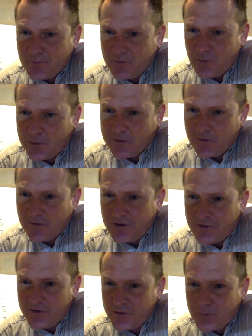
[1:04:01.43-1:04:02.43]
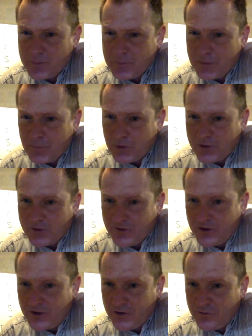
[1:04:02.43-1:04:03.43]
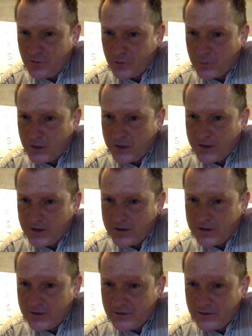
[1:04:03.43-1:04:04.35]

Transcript: To what extent should we memorize code for writing?